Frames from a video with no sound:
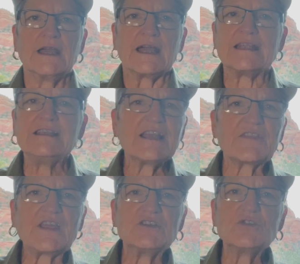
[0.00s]
and
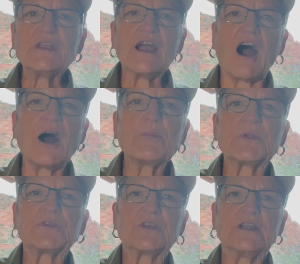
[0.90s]
yet they do the
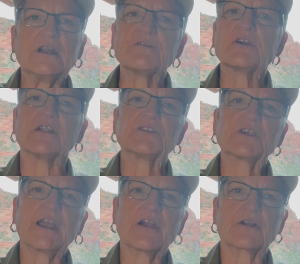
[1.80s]
opposite of God's
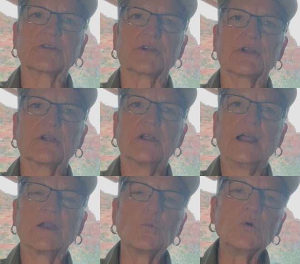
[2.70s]
character
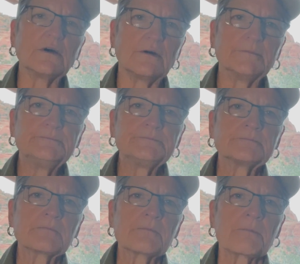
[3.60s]
and will.
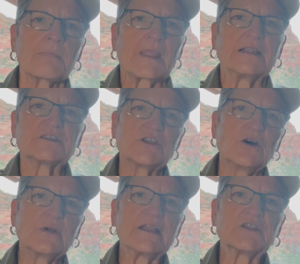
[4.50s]
And
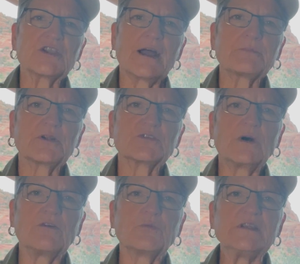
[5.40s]
so in chapter
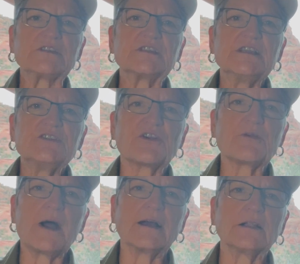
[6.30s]
12, we see
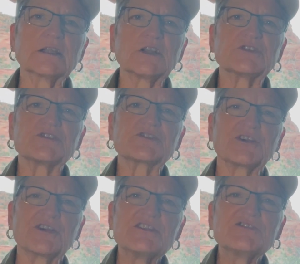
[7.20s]
Jeremiah a little
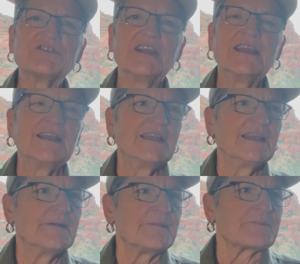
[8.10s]
discouraged.
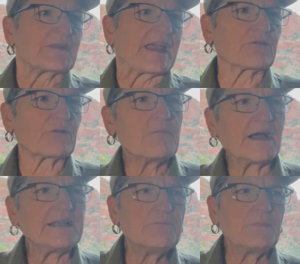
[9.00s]
And it
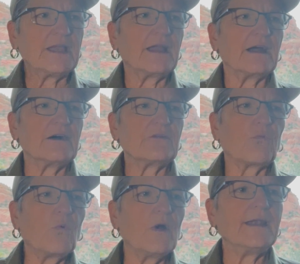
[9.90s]
reminded me of
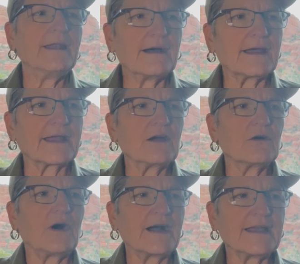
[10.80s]
when I
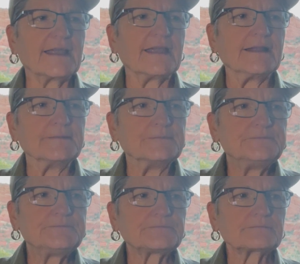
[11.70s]
go hiking.
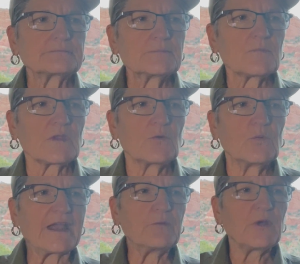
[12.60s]

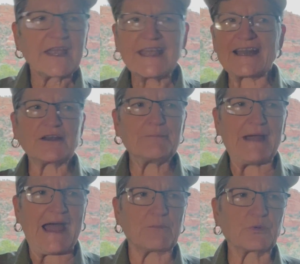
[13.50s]
We get out a
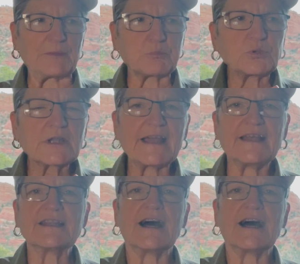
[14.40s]
map, we plan the